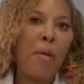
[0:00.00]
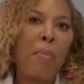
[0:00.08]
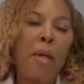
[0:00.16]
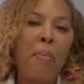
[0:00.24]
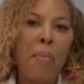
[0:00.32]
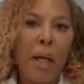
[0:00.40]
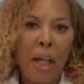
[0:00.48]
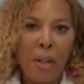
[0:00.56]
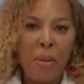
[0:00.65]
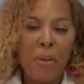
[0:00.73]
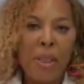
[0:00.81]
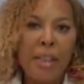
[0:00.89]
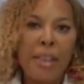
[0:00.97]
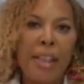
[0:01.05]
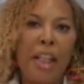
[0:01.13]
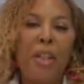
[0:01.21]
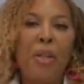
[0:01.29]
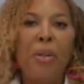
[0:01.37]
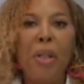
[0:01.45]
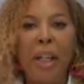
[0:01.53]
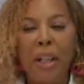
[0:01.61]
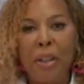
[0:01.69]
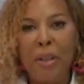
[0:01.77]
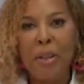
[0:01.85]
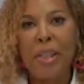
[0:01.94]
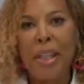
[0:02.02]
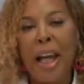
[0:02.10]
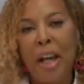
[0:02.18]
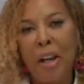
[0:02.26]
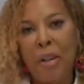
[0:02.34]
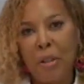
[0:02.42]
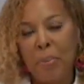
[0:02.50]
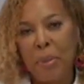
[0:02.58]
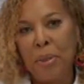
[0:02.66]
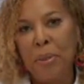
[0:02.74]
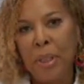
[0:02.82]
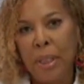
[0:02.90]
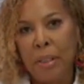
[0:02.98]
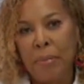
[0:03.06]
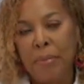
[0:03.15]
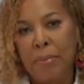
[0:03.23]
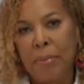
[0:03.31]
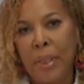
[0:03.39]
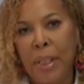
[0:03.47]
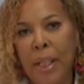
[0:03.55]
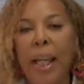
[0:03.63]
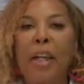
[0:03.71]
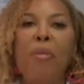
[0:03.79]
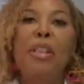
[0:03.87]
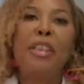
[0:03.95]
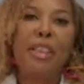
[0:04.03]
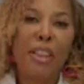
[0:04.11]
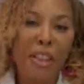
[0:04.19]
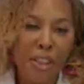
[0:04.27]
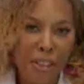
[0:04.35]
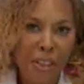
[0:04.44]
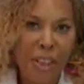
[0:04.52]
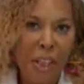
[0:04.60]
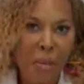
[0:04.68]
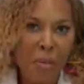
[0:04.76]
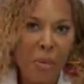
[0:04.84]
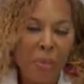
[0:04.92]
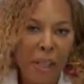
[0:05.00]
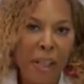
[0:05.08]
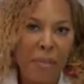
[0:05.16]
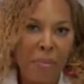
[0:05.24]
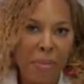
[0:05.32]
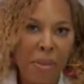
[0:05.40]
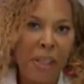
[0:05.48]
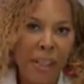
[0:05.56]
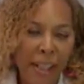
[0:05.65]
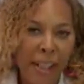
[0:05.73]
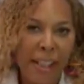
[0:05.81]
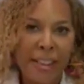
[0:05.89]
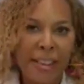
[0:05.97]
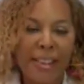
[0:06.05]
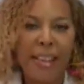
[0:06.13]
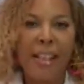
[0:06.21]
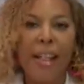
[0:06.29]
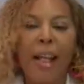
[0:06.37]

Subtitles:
my motto is inner health, outer beauty, which is also the name of my broadcast.